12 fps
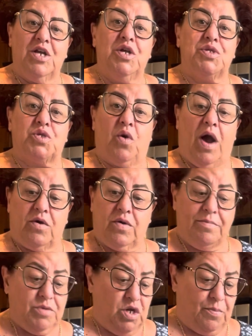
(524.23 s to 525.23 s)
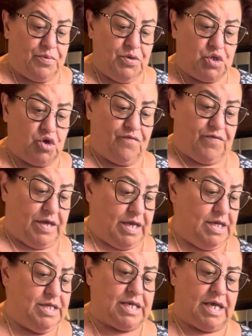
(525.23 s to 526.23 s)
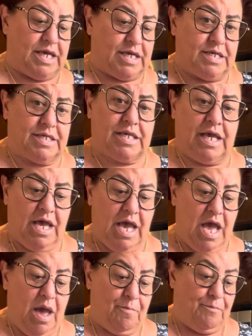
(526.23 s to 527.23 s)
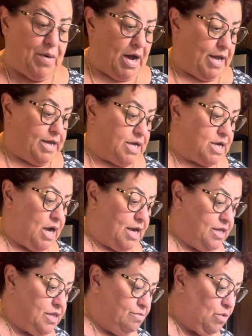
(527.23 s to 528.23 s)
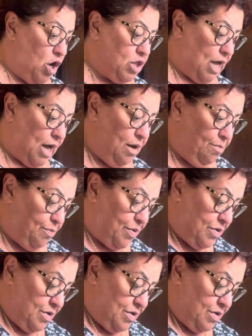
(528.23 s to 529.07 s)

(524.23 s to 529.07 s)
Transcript: So how I'm going to preserve these is by cutting them all up.